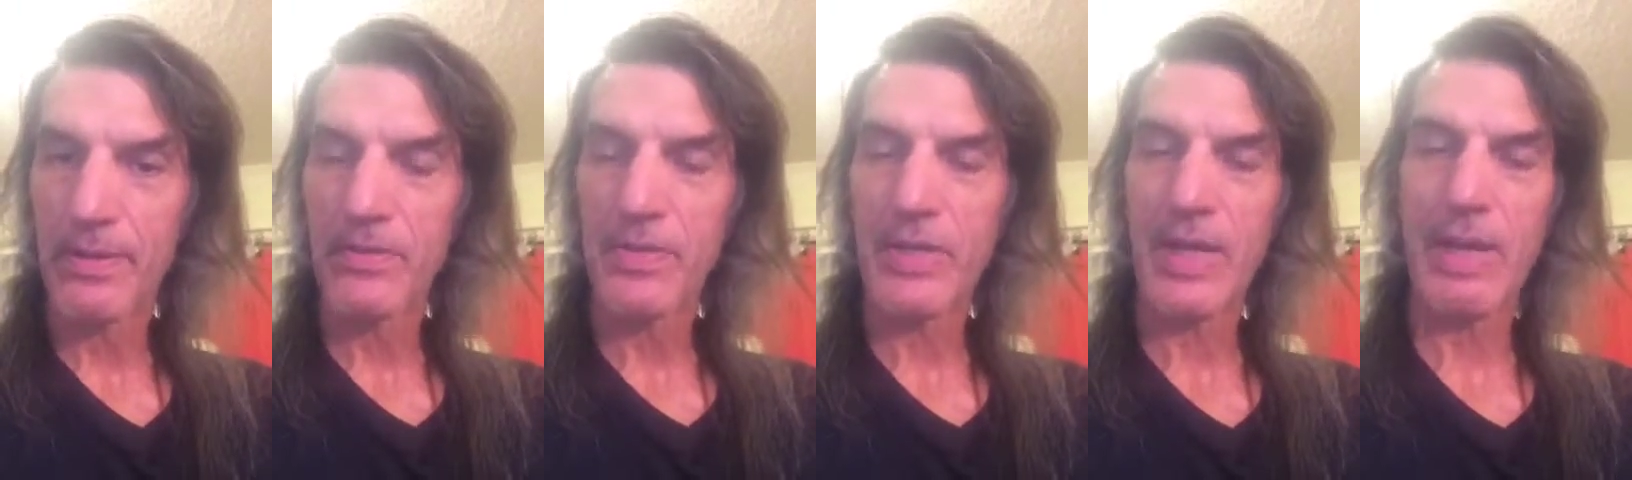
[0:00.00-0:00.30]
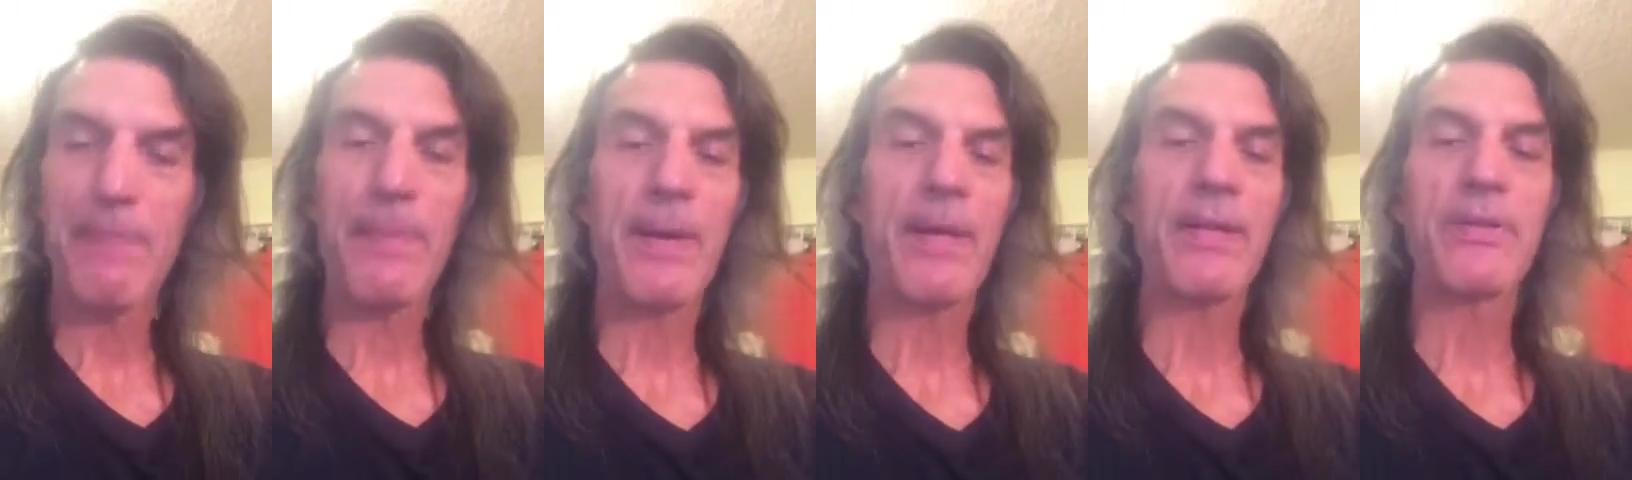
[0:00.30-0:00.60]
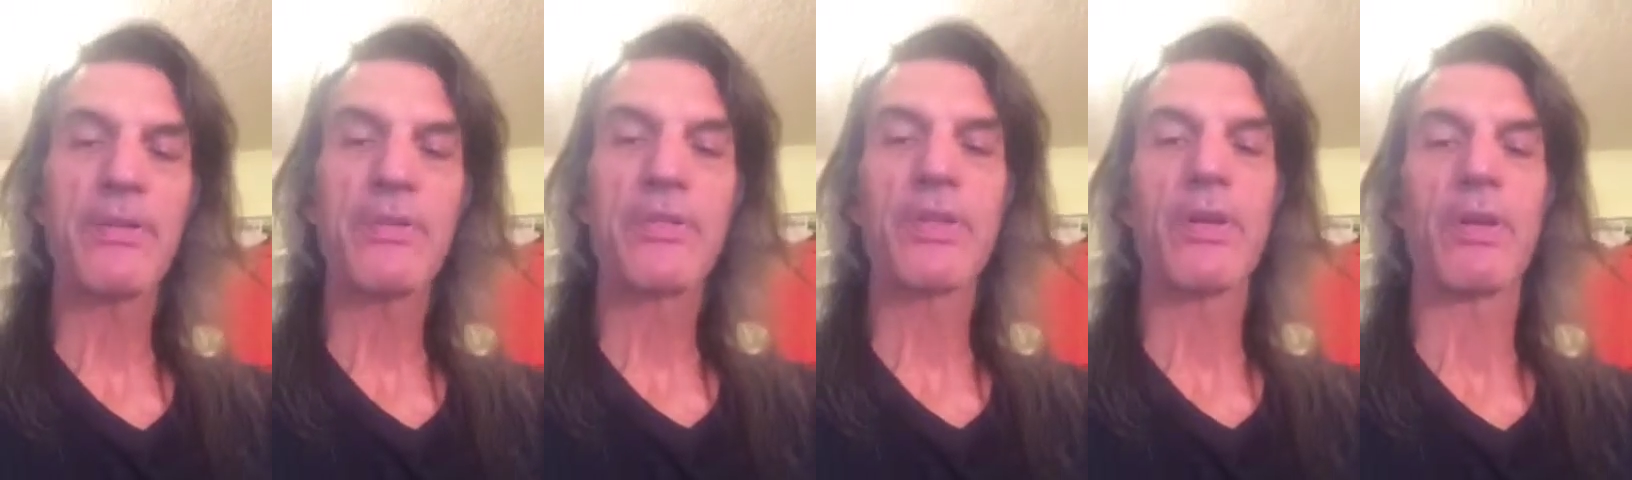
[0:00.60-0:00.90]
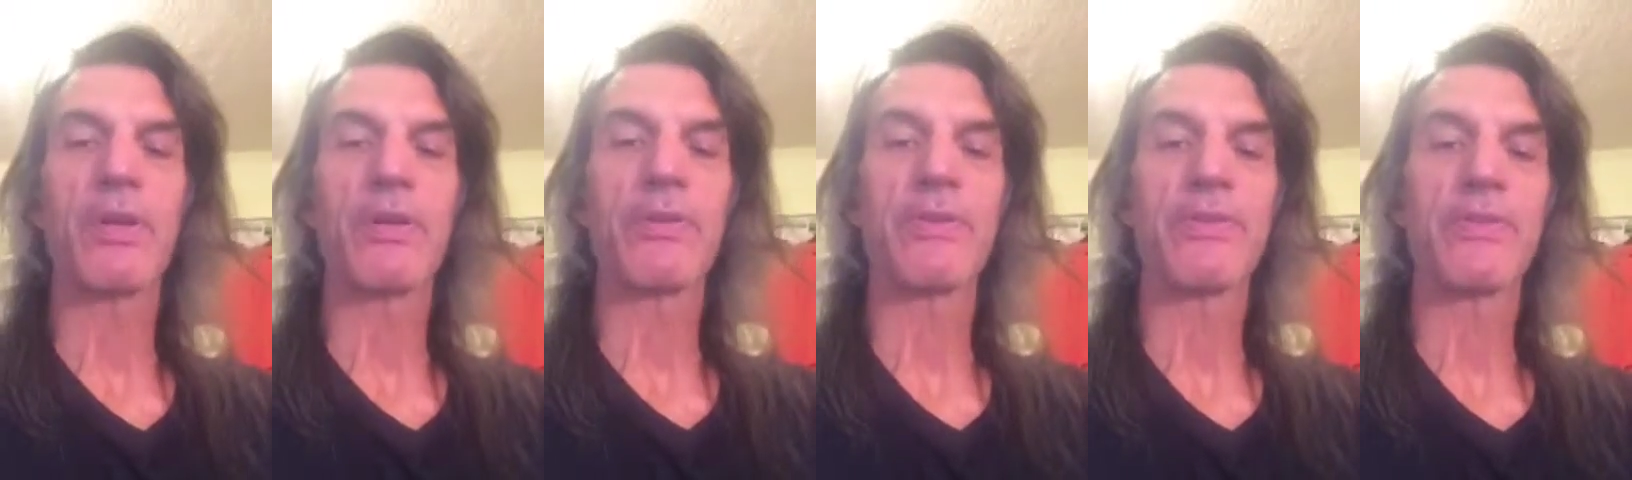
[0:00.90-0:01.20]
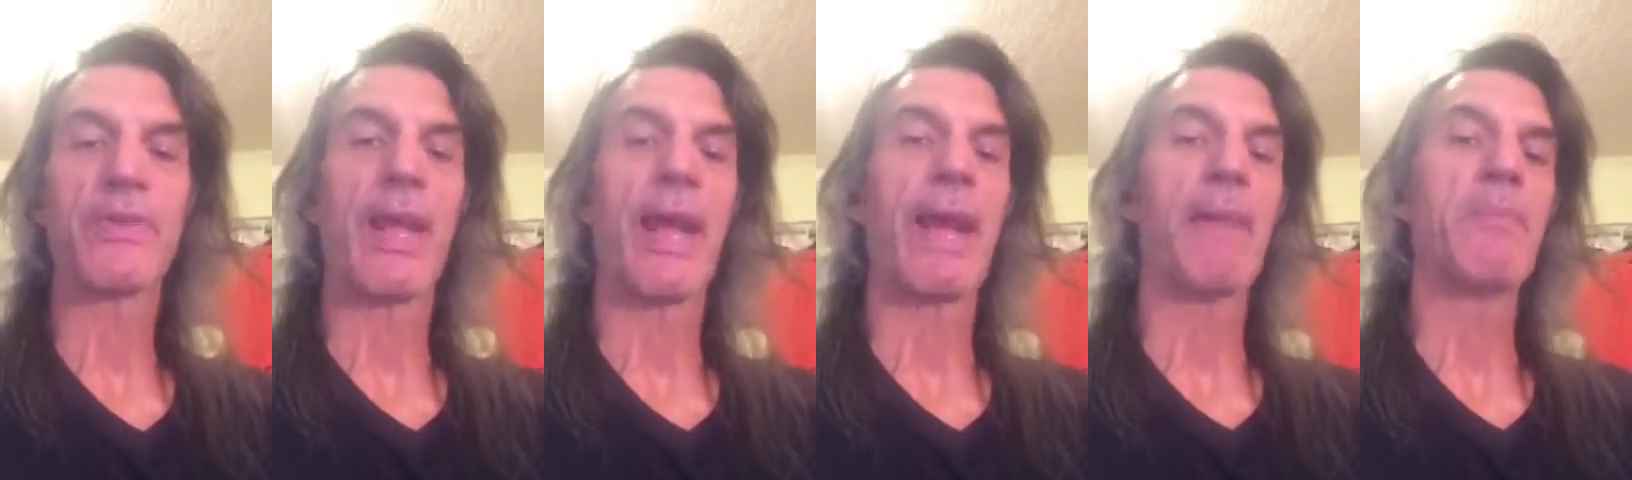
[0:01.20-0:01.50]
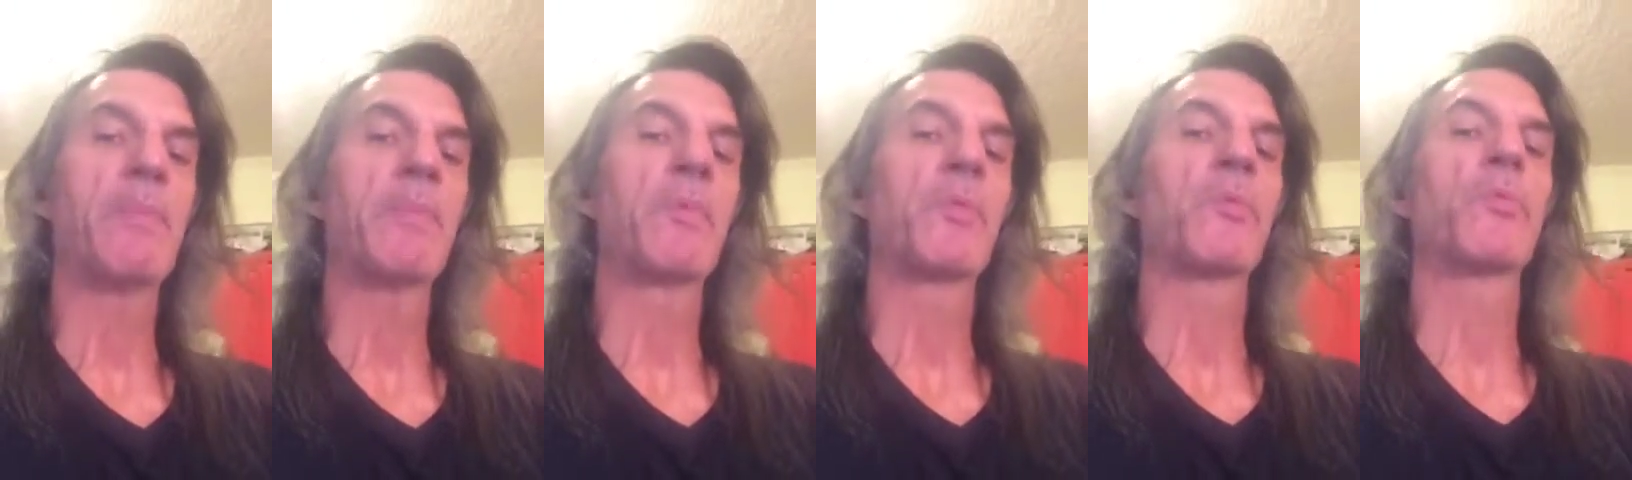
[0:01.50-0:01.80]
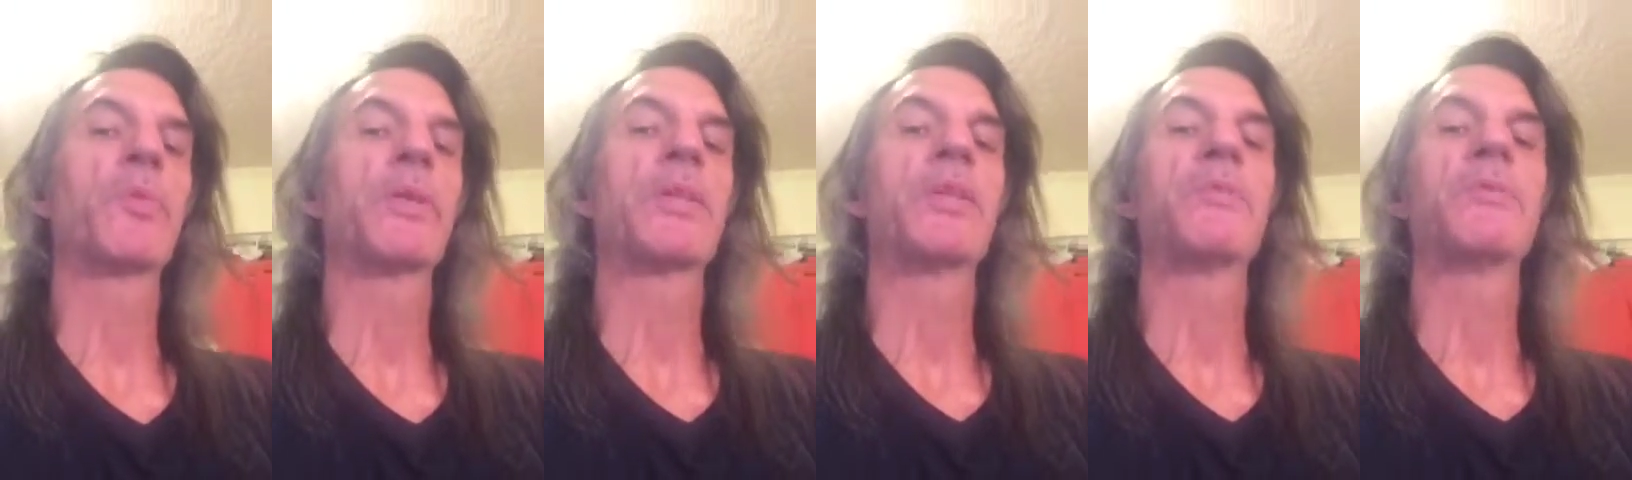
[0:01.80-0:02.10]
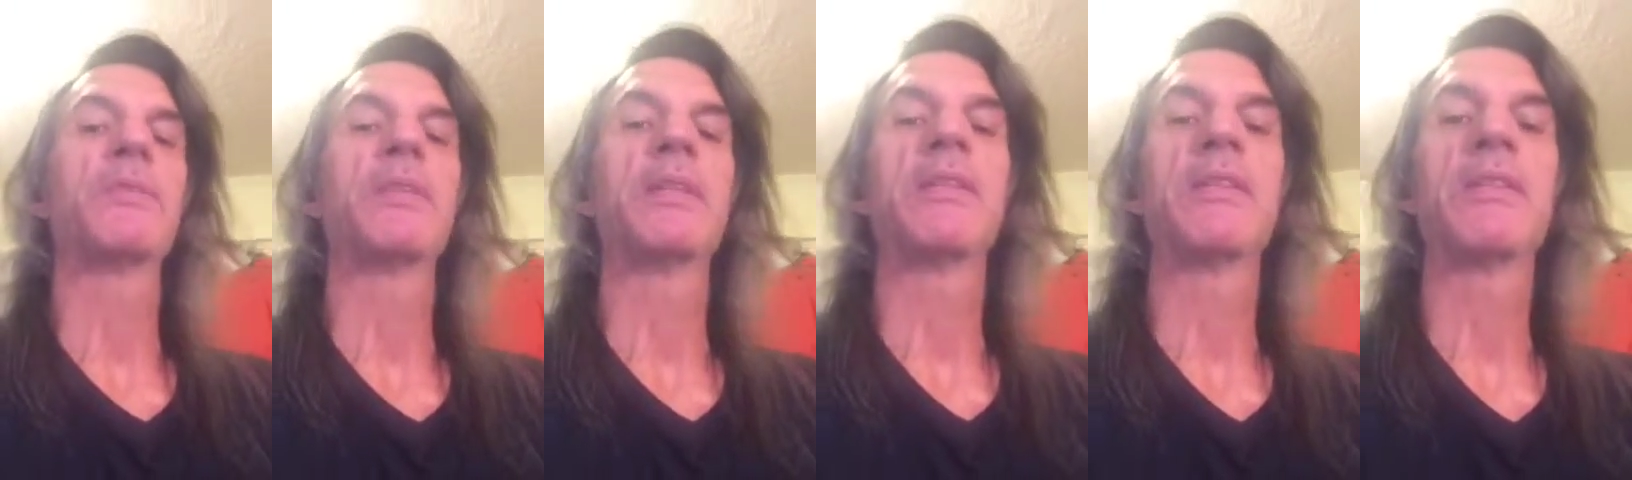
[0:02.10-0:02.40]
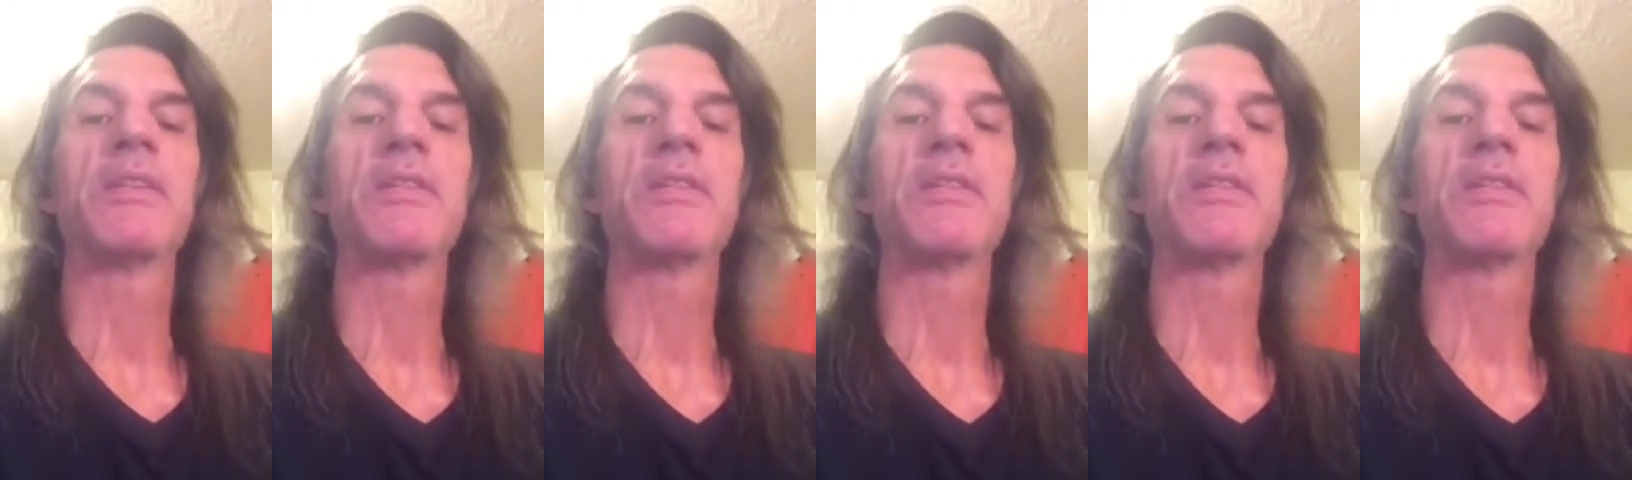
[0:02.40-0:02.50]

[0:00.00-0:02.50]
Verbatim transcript: tap on your shoulder and say, I remember when you did